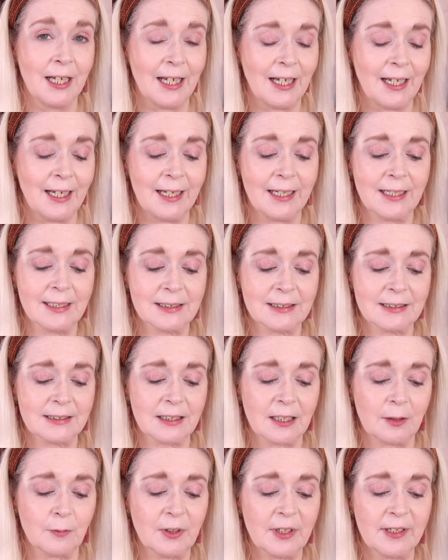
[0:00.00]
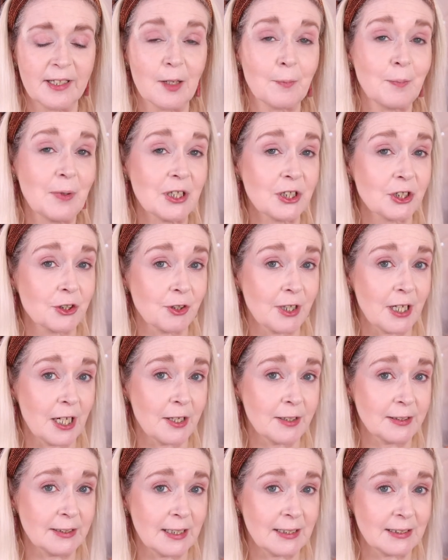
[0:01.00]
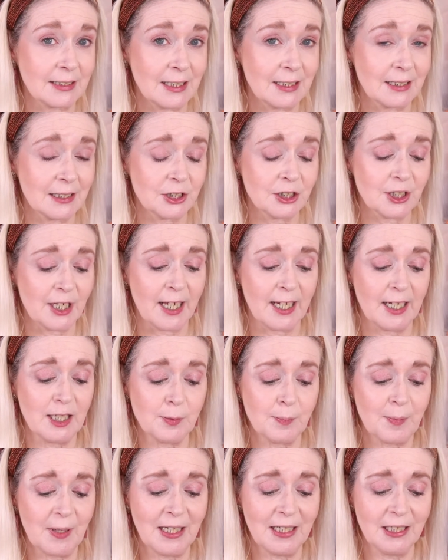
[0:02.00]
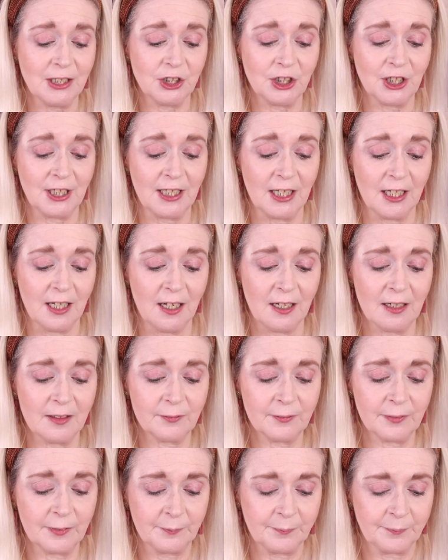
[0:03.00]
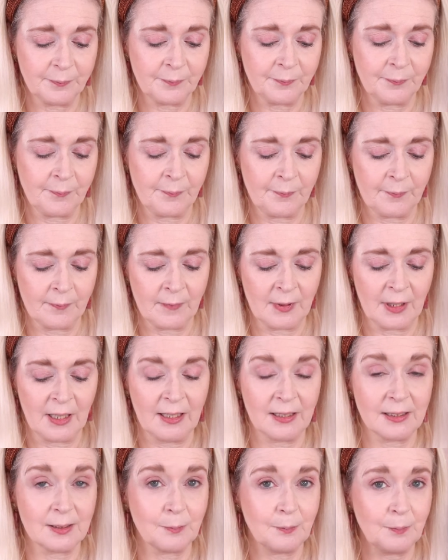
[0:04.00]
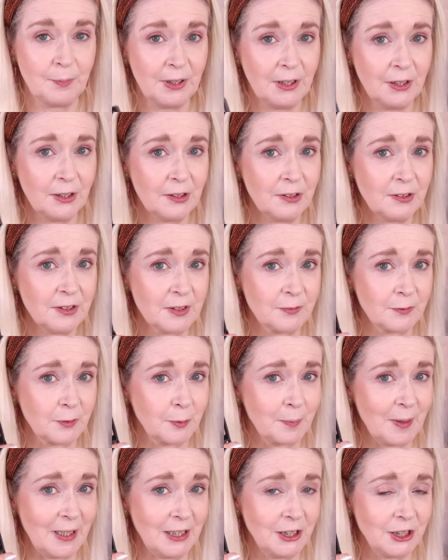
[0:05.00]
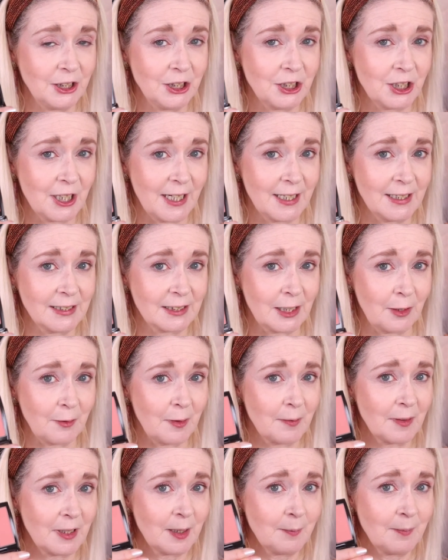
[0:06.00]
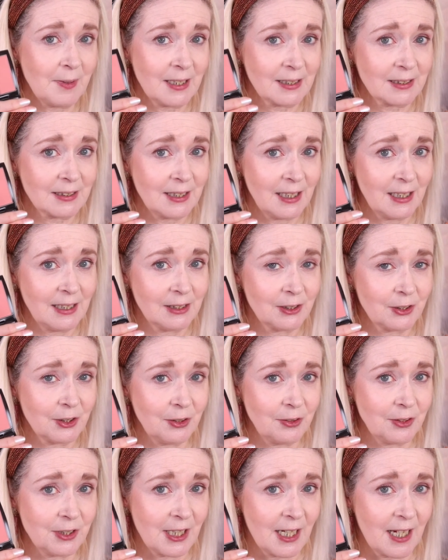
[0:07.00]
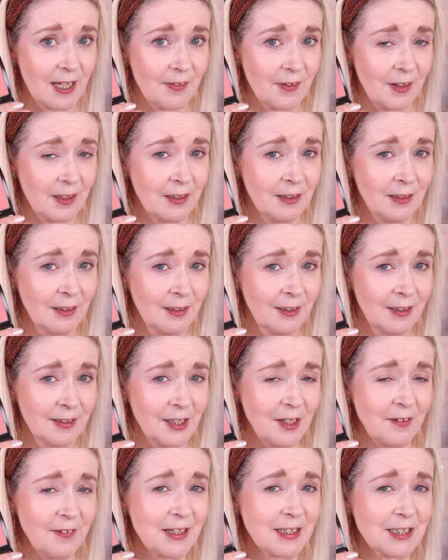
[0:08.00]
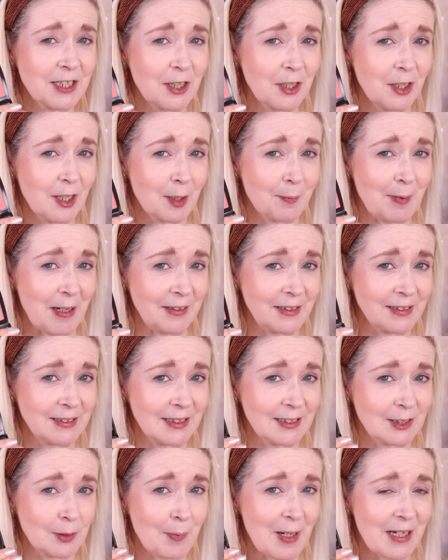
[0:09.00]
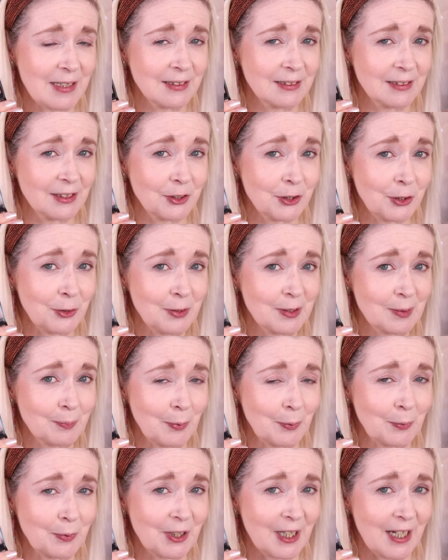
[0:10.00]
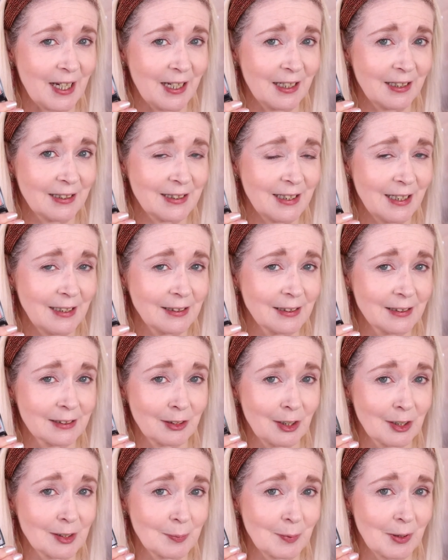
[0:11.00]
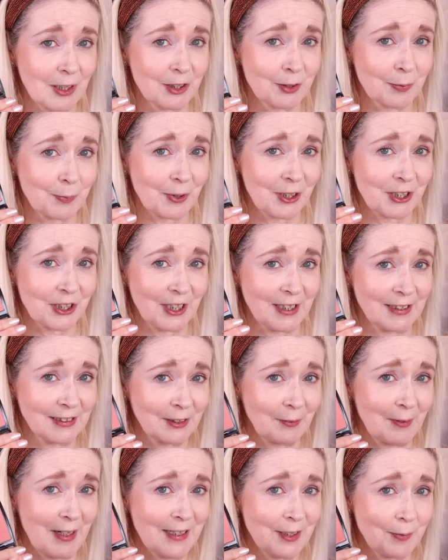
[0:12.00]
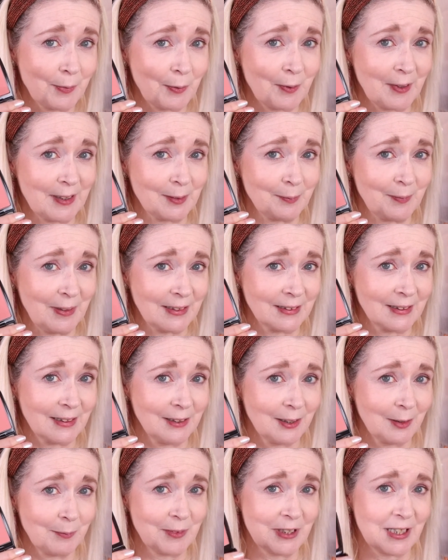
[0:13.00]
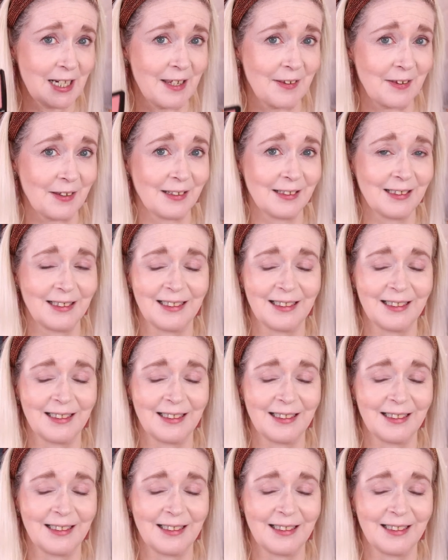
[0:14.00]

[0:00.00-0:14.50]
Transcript: It's one of their blush trios. It's in the shade Peachy Love. It's beautiful peachy shade. So I'm going to mix these two together. The only thing I don't like about this is the pans are too small to get a decent sized blush brush in. So I end up always mixing them together.